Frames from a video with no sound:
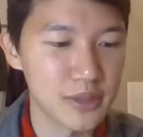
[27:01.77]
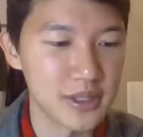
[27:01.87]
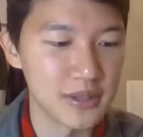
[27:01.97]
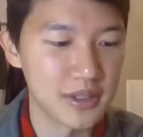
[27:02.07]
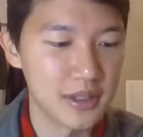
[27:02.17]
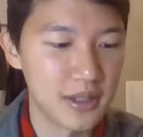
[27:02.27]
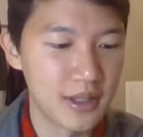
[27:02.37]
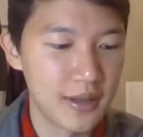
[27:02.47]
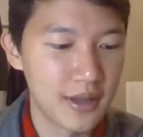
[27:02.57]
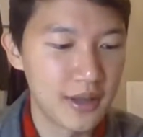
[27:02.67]
was
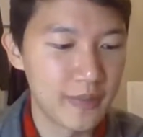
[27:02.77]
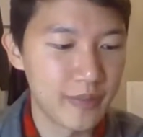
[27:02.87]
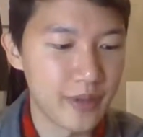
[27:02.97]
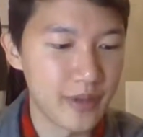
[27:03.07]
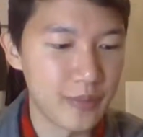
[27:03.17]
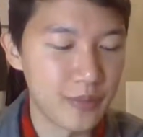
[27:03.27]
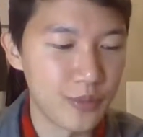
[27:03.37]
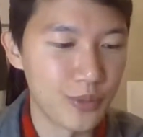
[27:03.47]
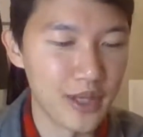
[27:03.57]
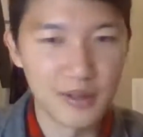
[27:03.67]

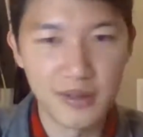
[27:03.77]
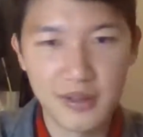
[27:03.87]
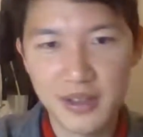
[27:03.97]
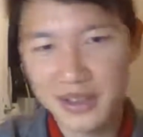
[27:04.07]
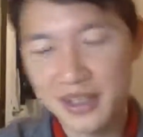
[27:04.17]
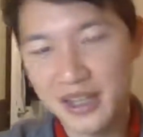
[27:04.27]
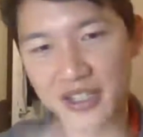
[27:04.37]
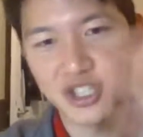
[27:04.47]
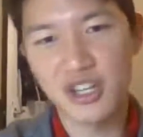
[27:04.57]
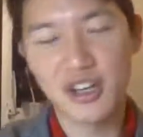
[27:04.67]
when
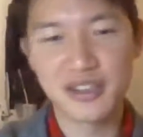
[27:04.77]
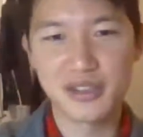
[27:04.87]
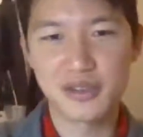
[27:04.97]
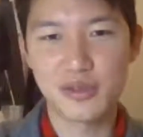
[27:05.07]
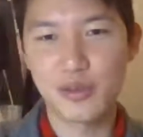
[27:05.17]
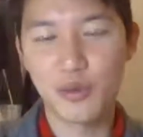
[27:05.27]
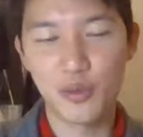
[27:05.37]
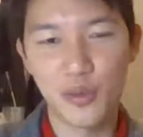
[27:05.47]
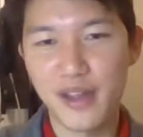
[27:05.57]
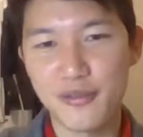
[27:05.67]
Ken Jeong's
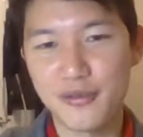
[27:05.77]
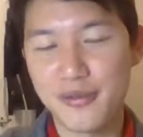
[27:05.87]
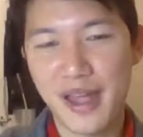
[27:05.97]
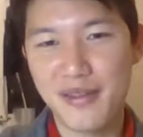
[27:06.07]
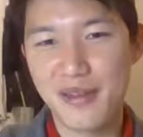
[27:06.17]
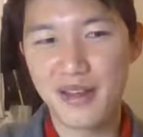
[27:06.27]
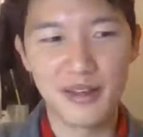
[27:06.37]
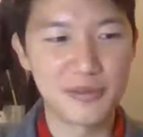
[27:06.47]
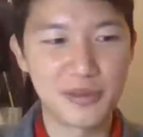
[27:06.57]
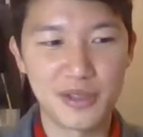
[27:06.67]
wife
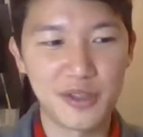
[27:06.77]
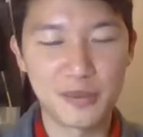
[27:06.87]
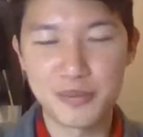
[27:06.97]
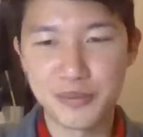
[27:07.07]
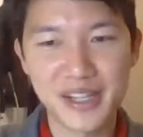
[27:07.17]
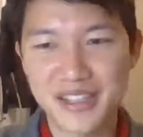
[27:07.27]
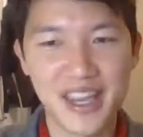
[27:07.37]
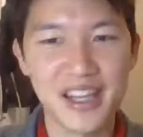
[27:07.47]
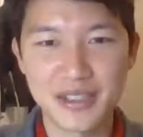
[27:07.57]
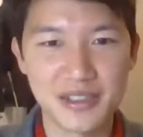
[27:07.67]
developed breast
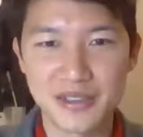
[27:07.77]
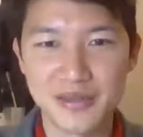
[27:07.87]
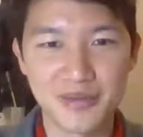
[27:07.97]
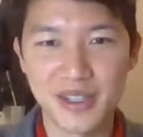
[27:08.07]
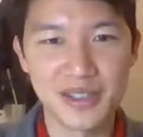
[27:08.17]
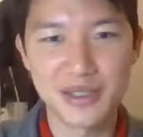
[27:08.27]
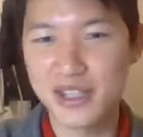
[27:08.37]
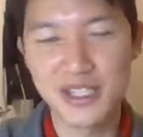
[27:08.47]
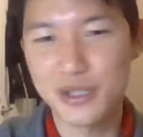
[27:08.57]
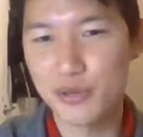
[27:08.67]
cancer, like
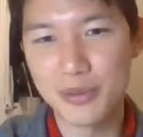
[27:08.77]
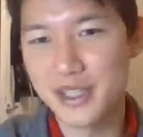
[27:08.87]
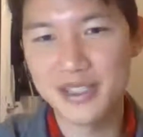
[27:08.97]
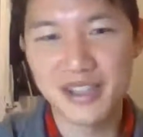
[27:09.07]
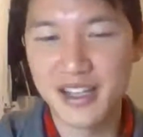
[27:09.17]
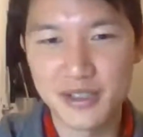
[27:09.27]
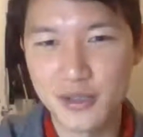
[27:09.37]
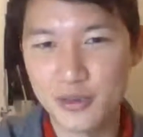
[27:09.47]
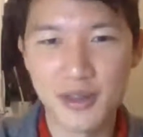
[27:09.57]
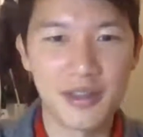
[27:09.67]
stage 3 breast
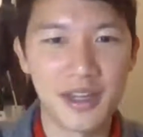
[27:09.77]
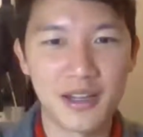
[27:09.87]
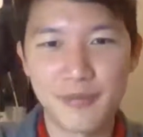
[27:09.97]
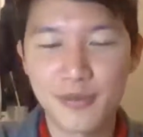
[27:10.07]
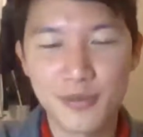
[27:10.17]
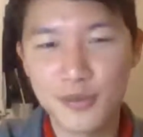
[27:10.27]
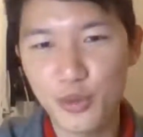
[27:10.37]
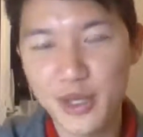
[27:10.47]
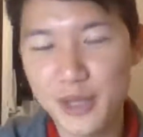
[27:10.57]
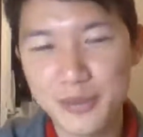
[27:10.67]
cancer with like
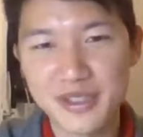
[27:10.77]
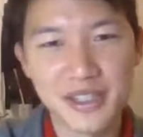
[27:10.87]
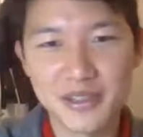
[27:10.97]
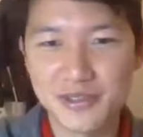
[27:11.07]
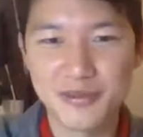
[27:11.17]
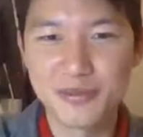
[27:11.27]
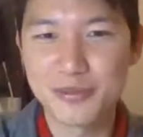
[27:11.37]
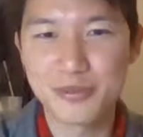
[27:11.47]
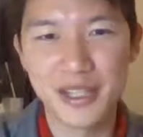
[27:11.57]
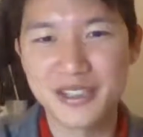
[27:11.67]
20%
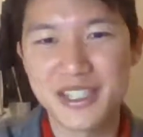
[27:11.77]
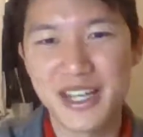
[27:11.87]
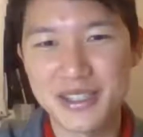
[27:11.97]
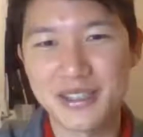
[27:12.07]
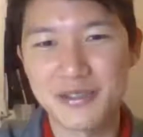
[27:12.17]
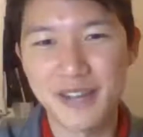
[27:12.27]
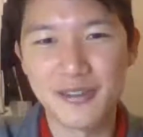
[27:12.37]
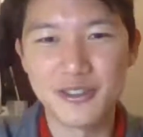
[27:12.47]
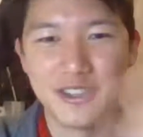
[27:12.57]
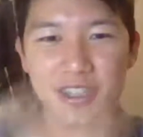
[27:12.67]
of chance of
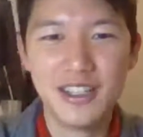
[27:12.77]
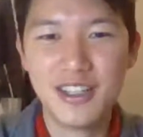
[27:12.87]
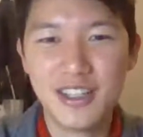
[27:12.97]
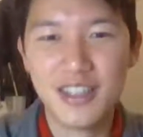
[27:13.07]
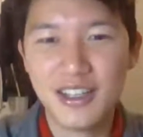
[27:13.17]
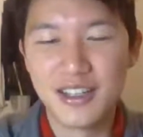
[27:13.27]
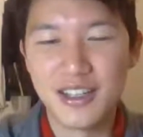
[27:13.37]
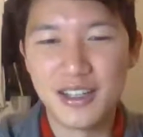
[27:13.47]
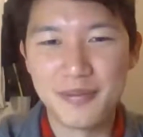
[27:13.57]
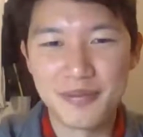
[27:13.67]
survival.
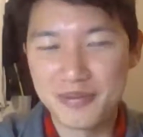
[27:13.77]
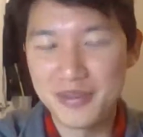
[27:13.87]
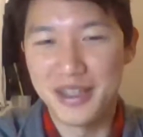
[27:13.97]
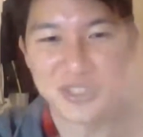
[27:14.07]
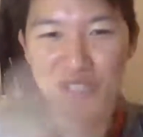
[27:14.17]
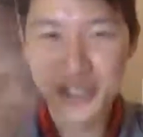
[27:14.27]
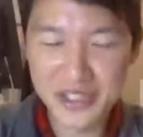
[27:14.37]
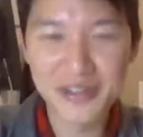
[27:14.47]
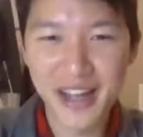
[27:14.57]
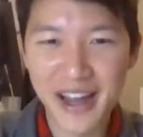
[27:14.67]
And she
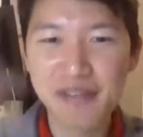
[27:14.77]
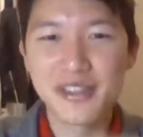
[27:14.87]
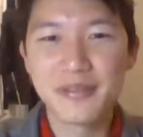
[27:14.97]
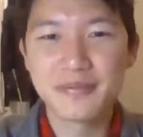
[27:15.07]
survived.